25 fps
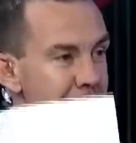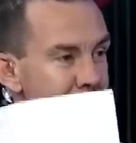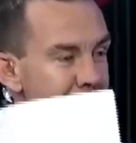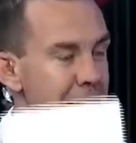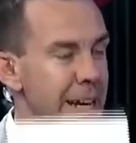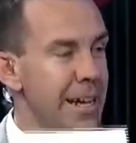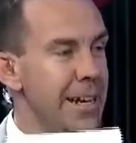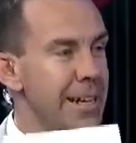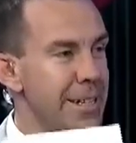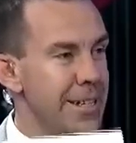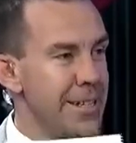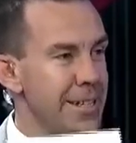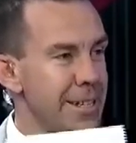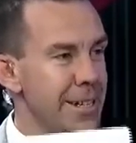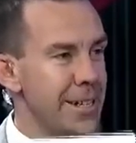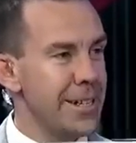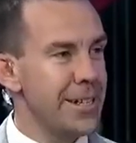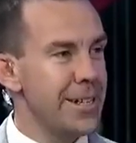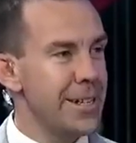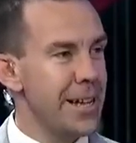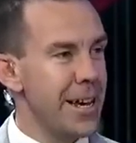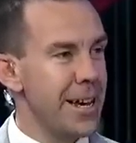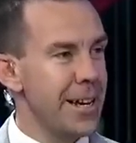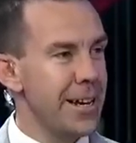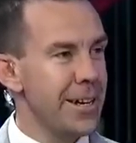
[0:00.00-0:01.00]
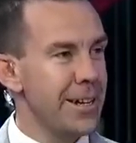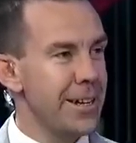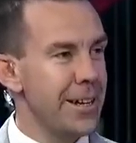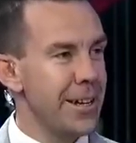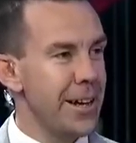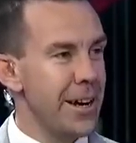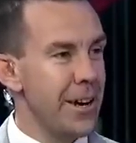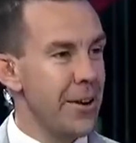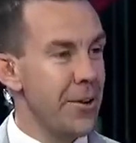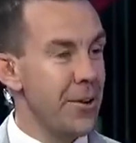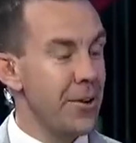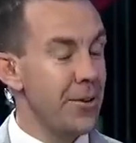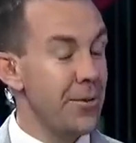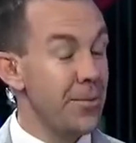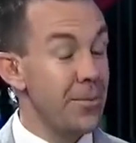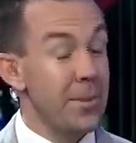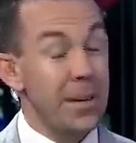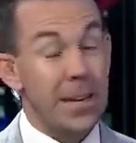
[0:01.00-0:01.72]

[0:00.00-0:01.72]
is taken care of.